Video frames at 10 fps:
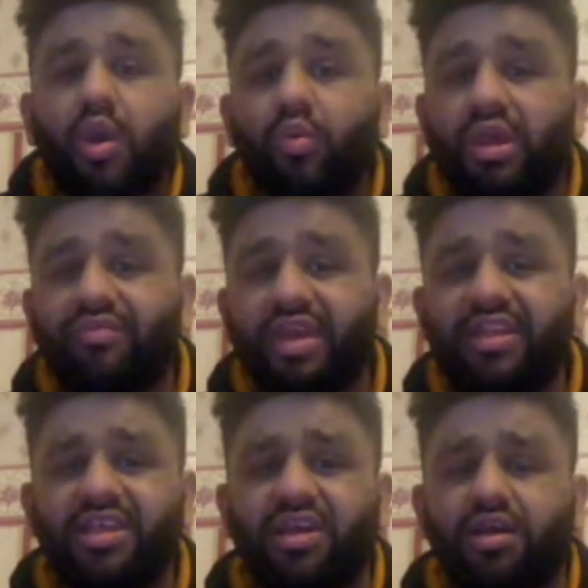We have
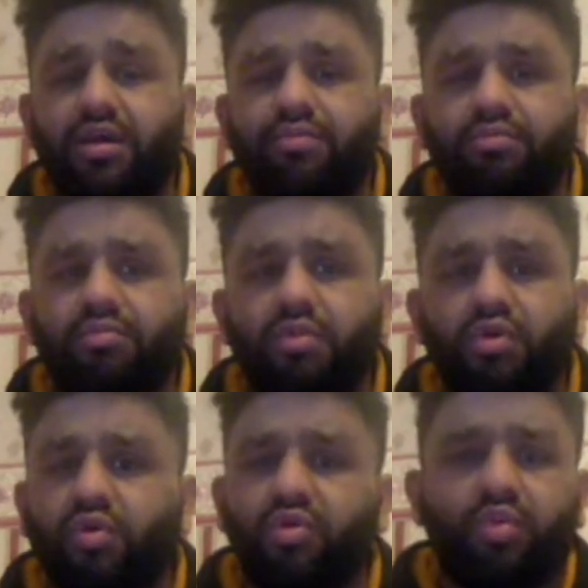Eddie Hearn,
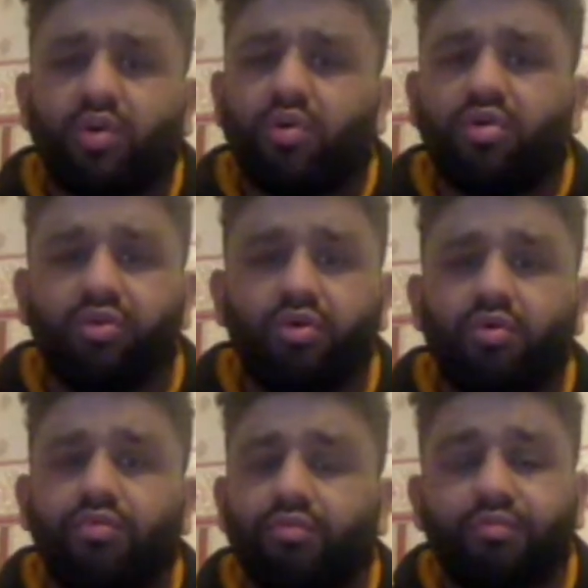who we all
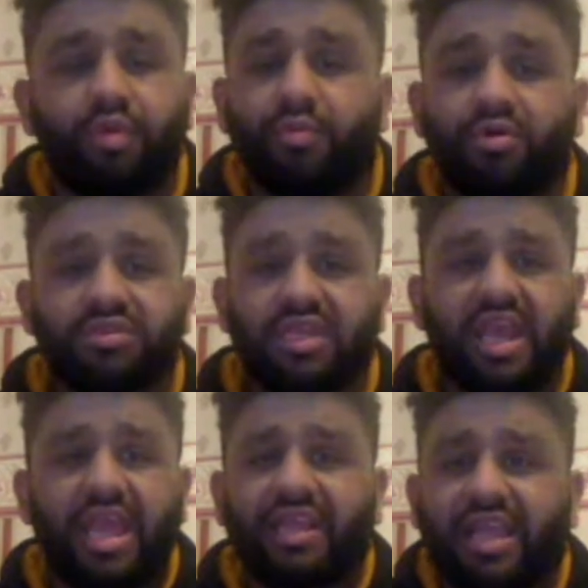know promotes
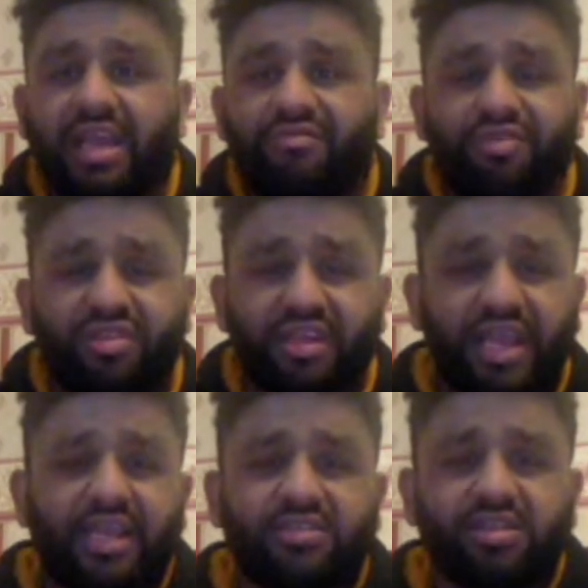everything
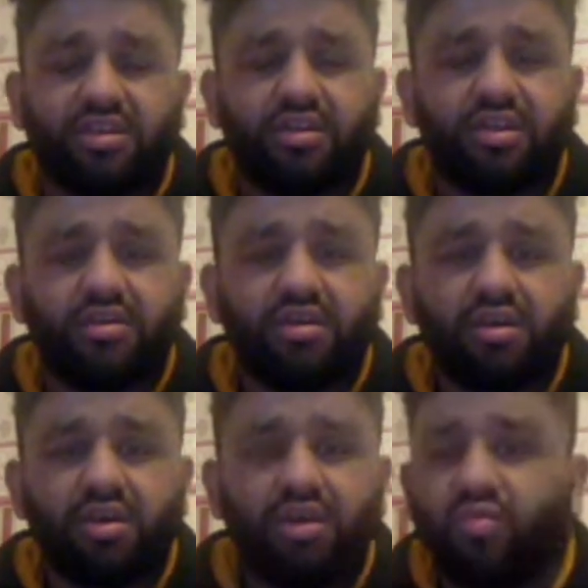excellently.
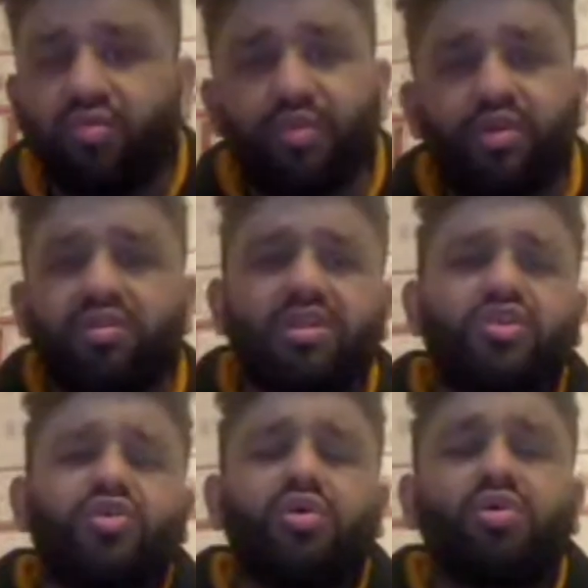We've been on this
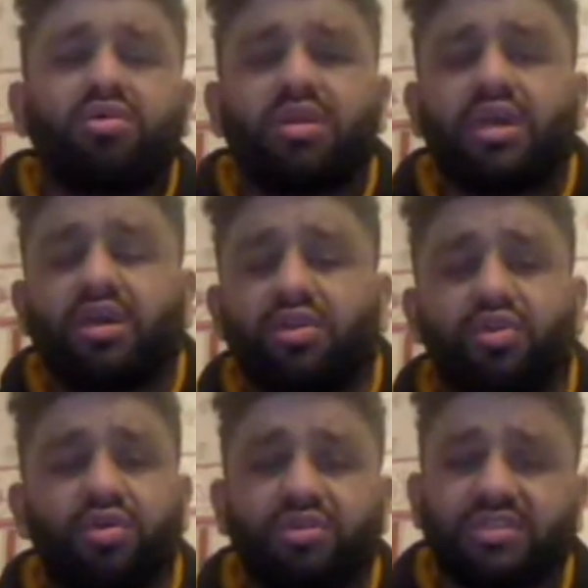show
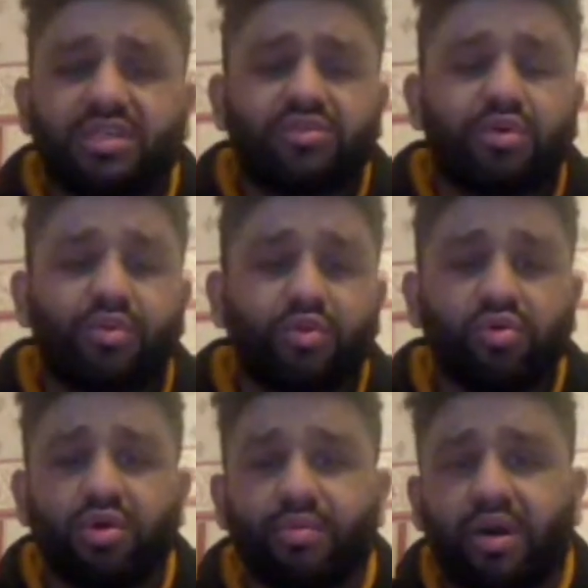numerous times where we
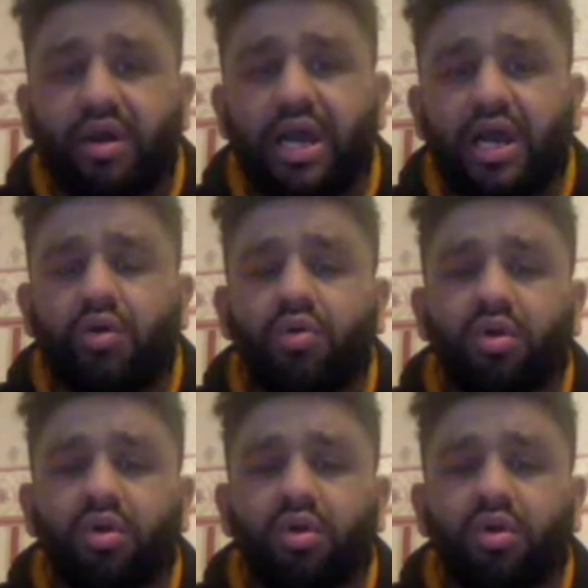talk about how